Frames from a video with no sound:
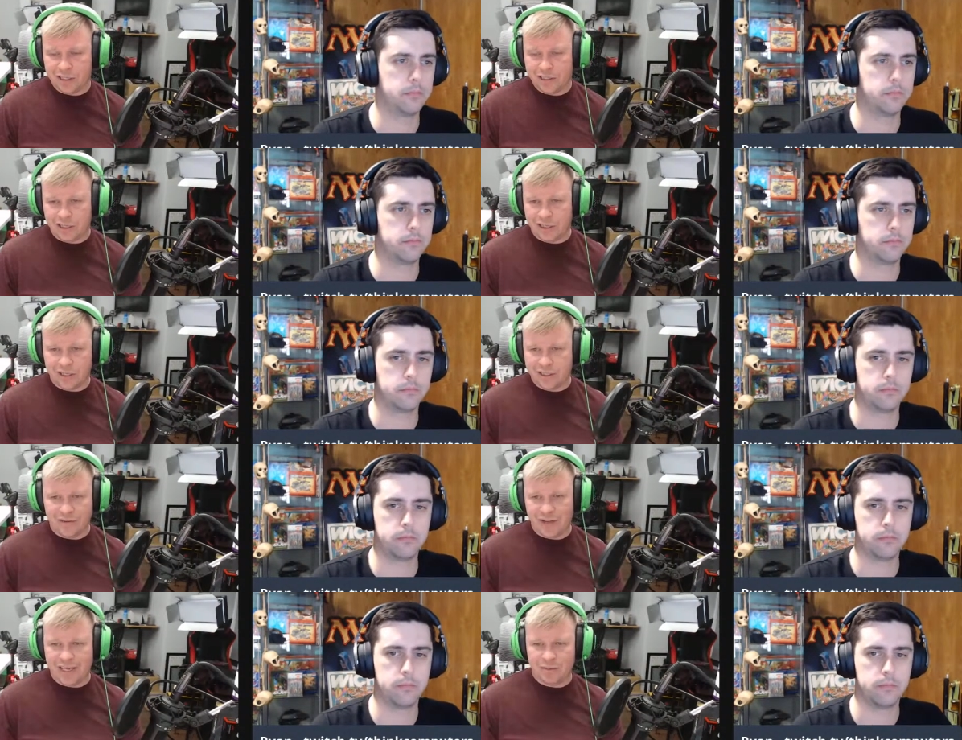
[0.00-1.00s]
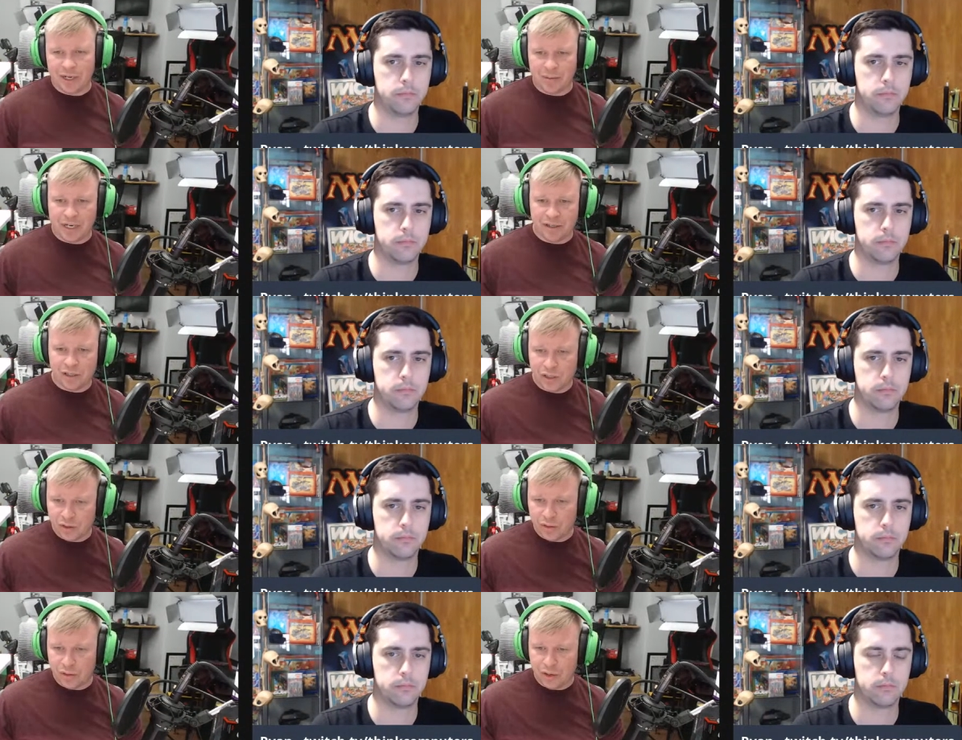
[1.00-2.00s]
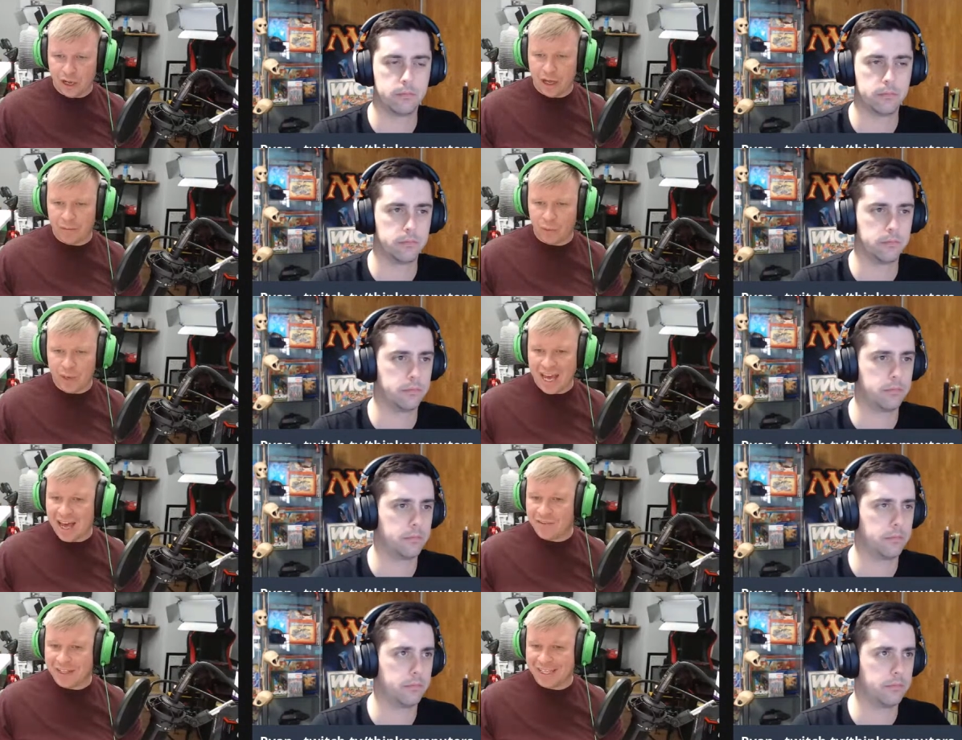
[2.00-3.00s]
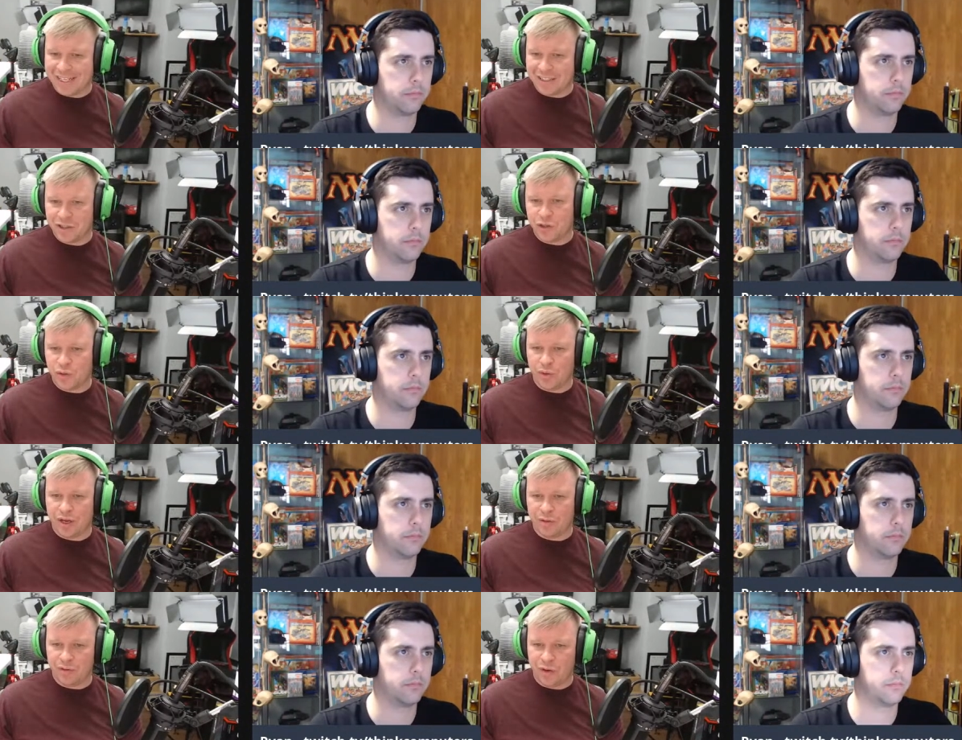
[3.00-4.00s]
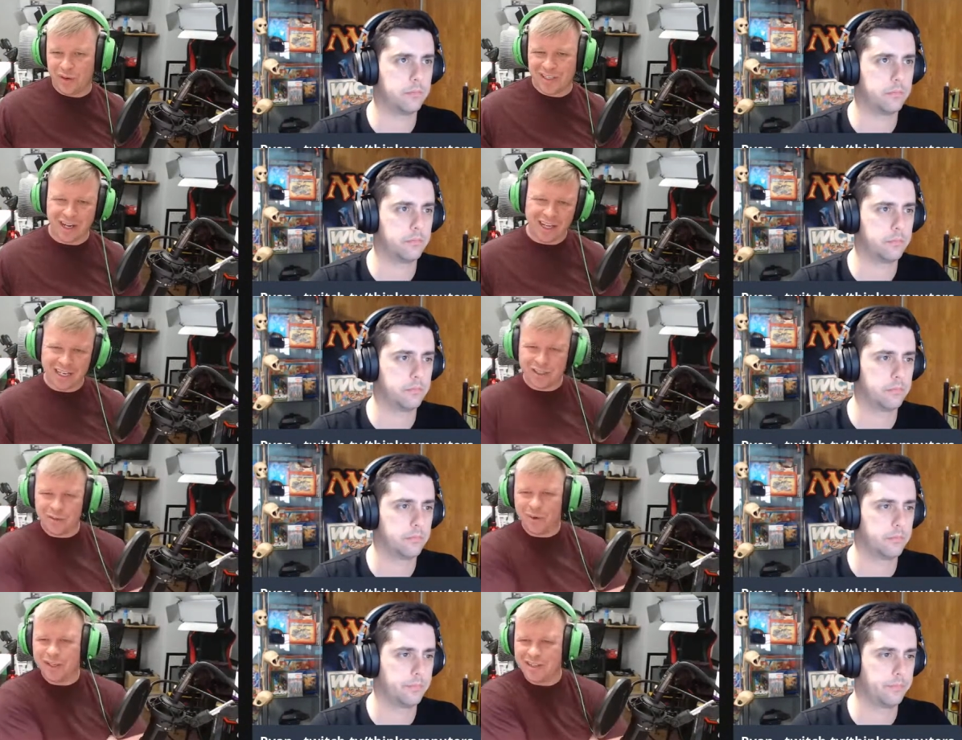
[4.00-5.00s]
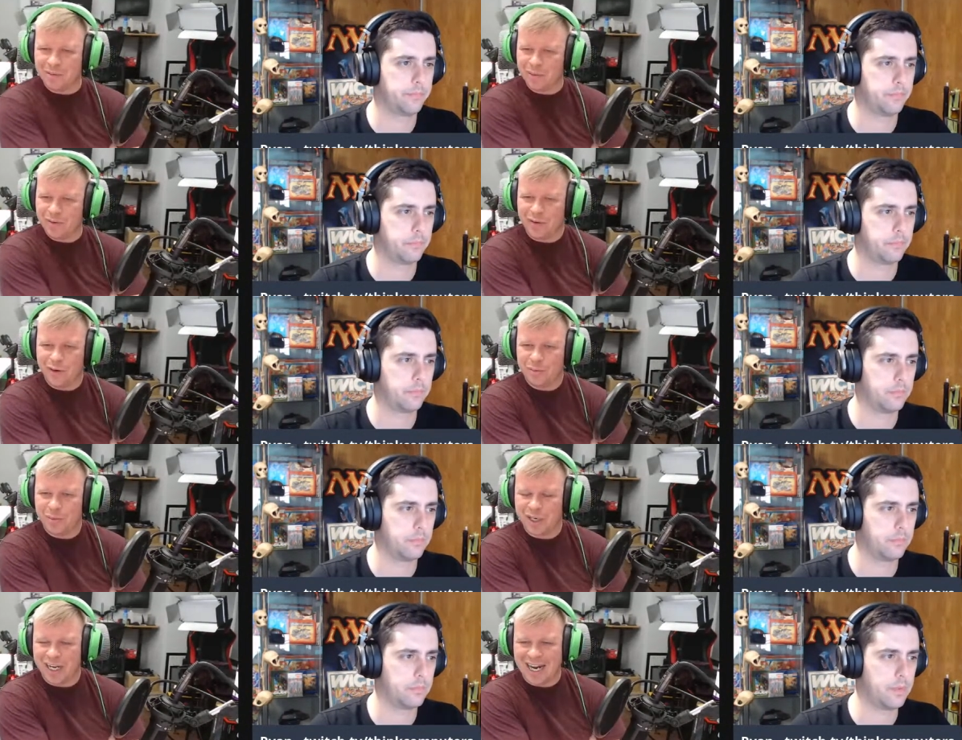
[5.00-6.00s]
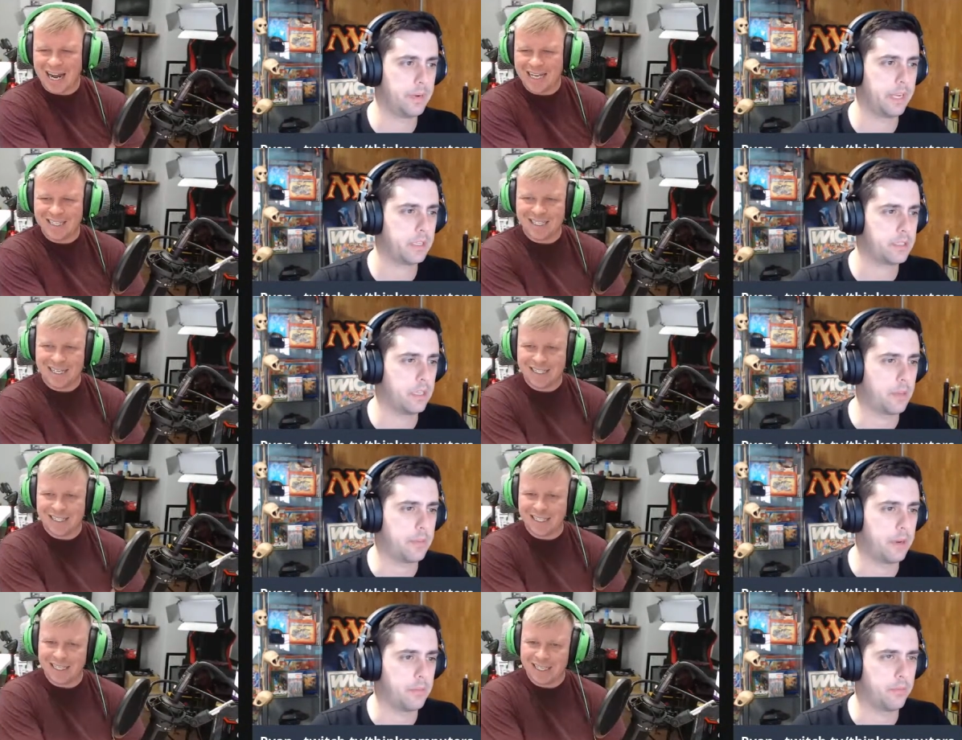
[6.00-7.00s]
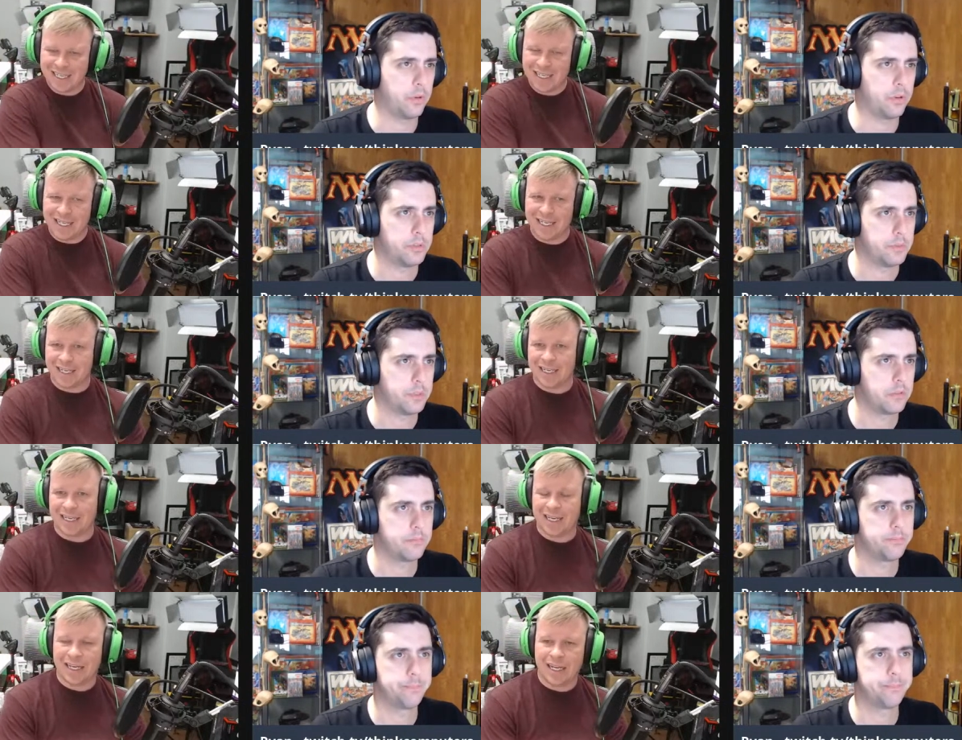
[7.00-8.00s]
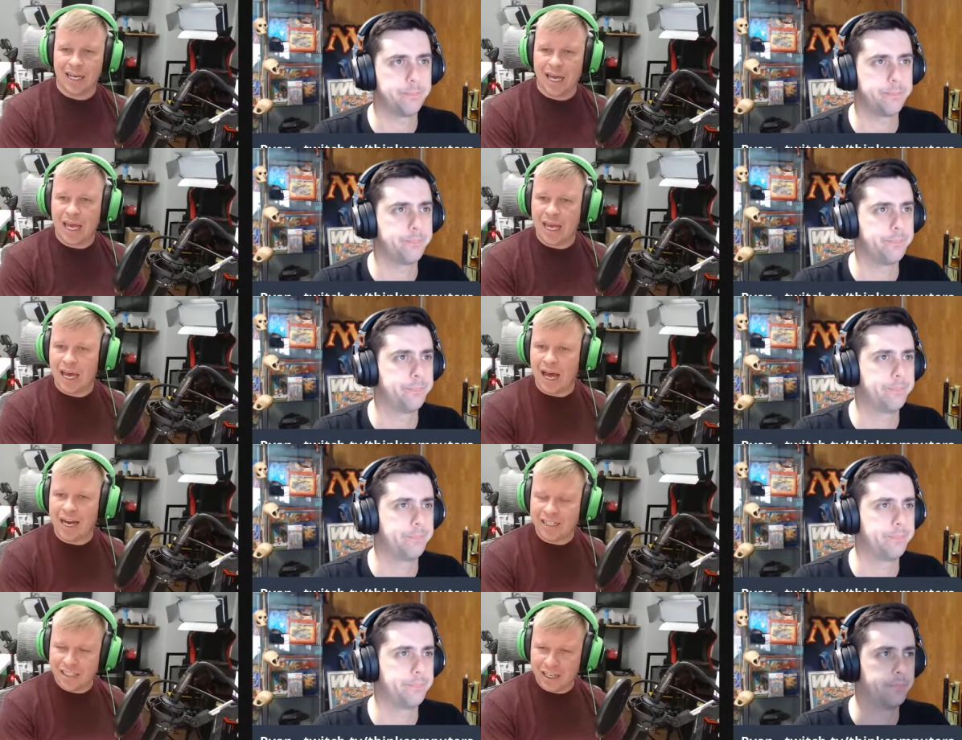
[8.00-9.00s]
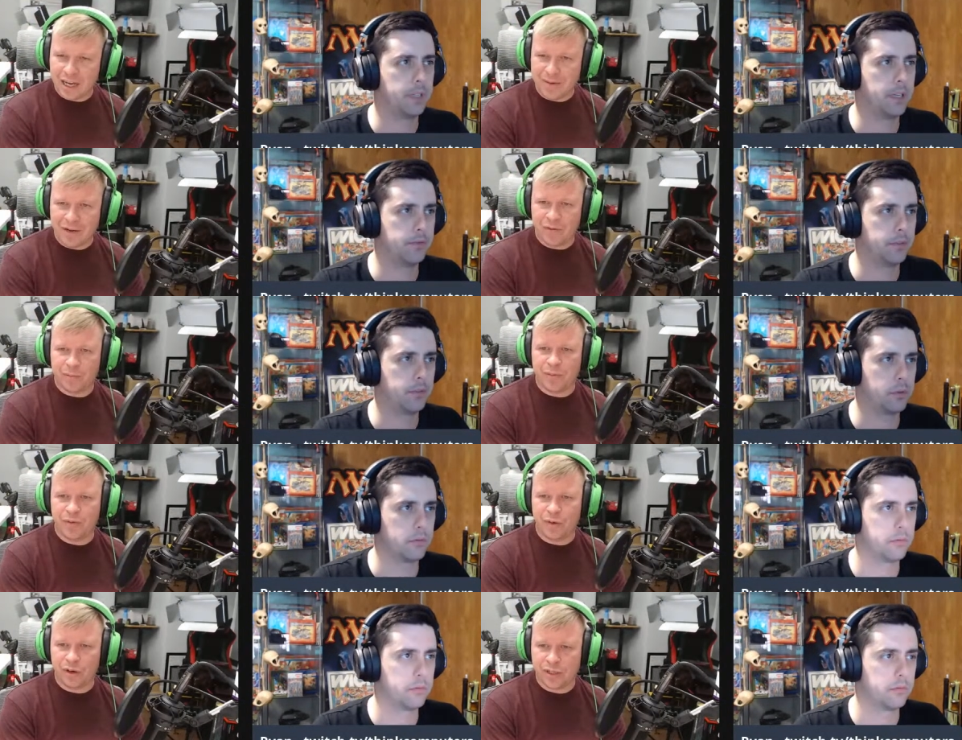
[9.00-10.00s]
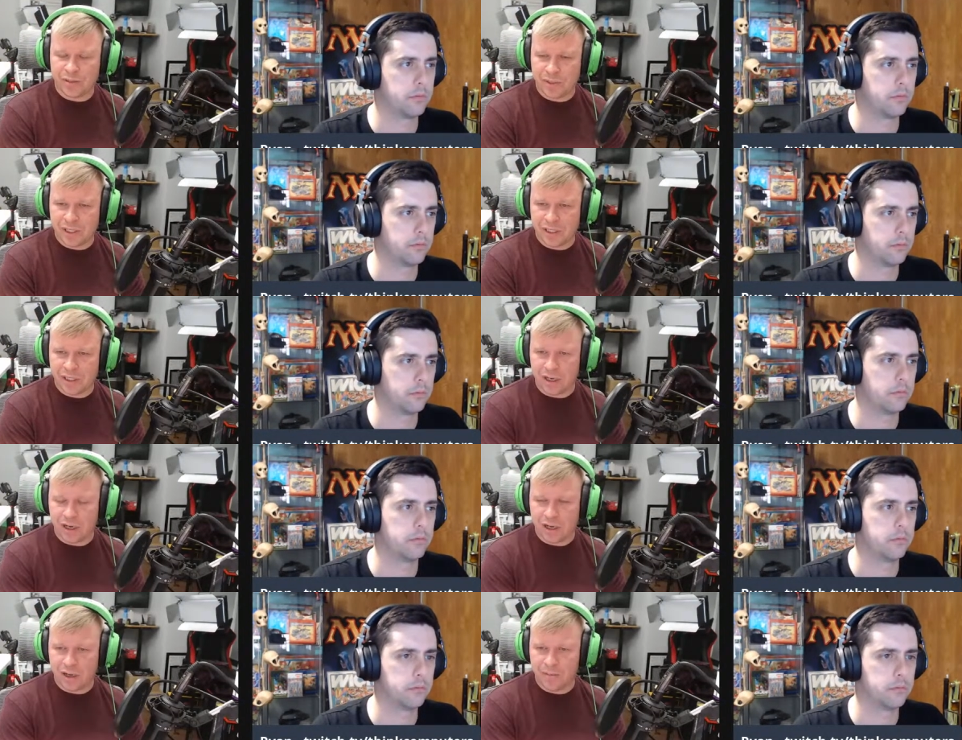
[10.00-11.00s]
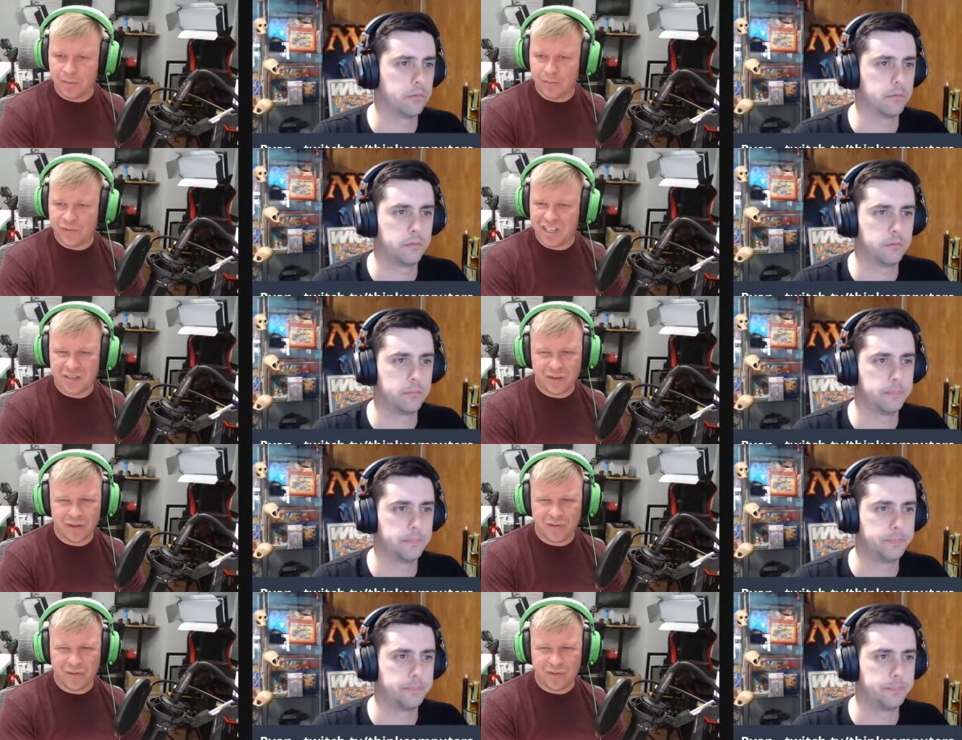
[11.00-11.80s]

Speaker 1: I said, it's definitely has to be coming out soon. We have a link to their review. It's not like a super in-depth review, but
Speaker 2: I mean, I could see it coming out before Christmas. I
Speaker 1: could see it coming out before Christmas, just for the